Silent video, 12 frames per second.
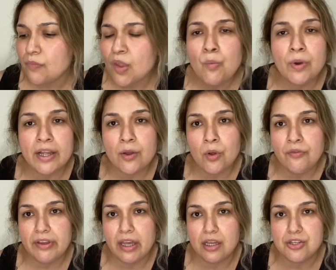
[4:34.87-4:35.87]
when I go on
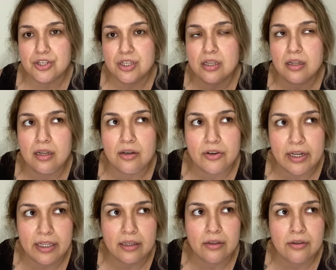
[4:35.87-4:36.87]
vacation in
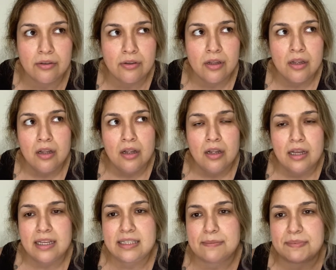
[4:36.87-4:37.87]
Orlando
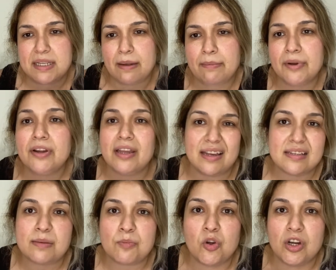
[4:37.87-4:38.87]
in September.
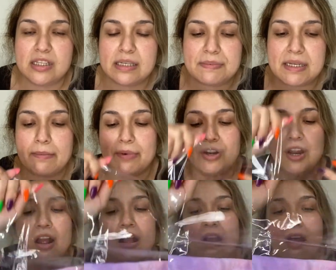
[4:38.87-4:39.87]
Yes, I'm going in September.
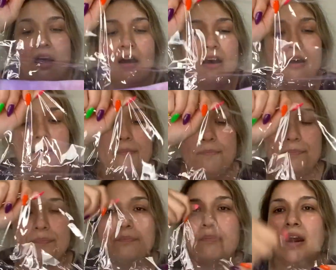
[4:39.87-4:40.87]

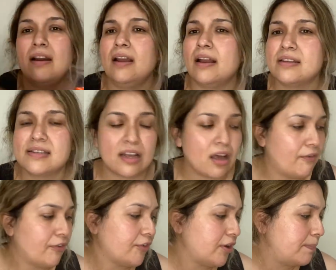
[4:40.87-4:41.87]
Probably like as a
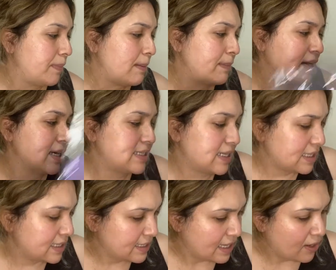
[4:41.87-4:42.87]
cover-up. I'm not gonna take
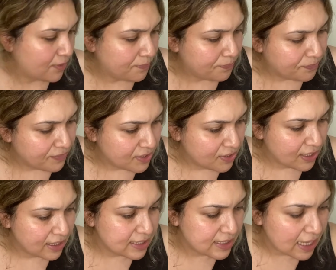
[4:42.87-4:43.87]
this out, so
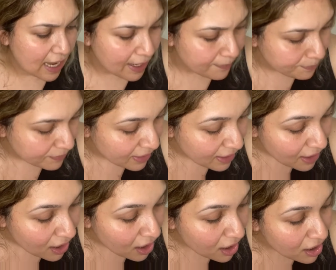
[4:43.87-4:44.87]
that's that.
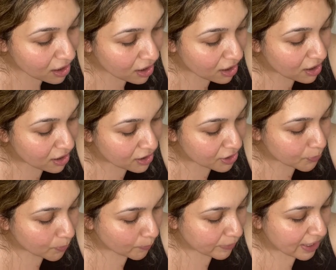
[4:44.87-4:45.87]
Oh, look
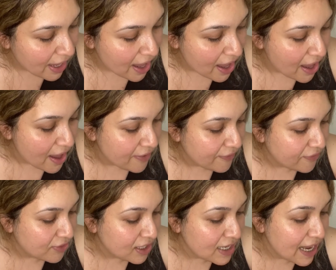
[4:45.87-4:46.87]
what we have.
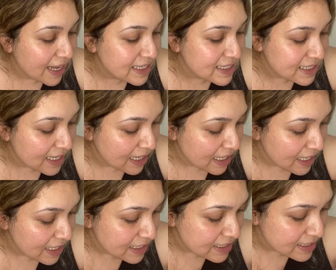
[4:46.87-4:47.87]
The next thing
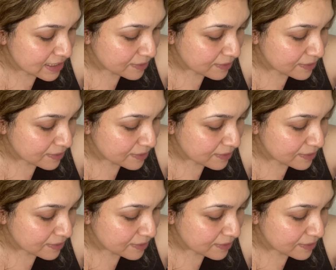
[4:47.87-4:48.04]
is